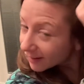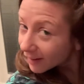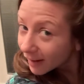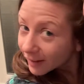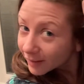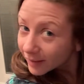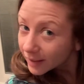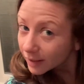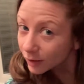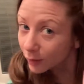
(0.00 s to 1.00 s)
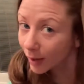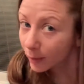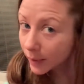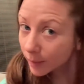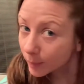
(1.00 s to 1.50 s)
Underneath, grab
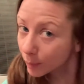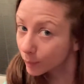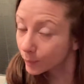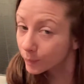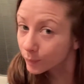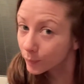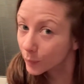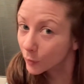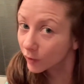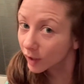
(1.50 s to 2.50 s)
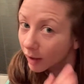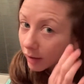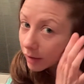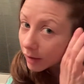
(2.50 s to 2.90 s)
it. Moving on.